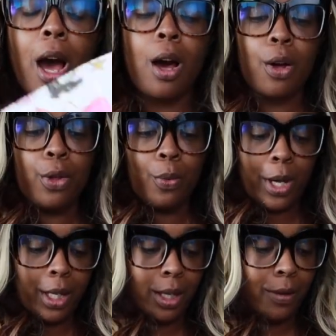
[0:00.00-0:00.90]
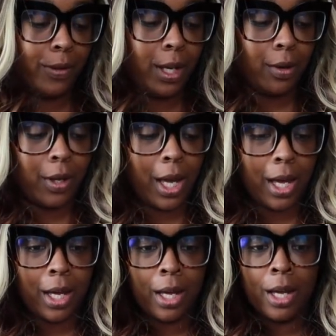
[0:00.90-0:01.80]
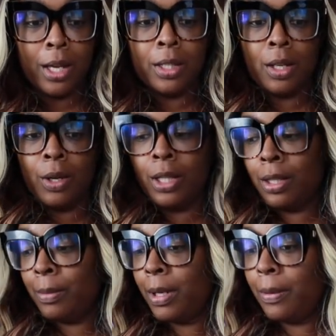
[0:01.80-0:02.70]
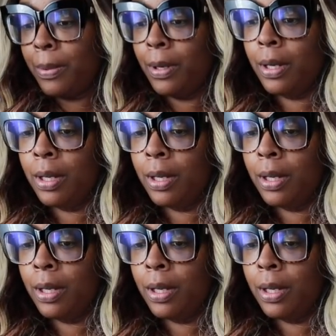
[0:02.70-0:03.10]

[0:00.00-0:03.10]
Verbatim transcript: all the way love that, okay? So hit them up.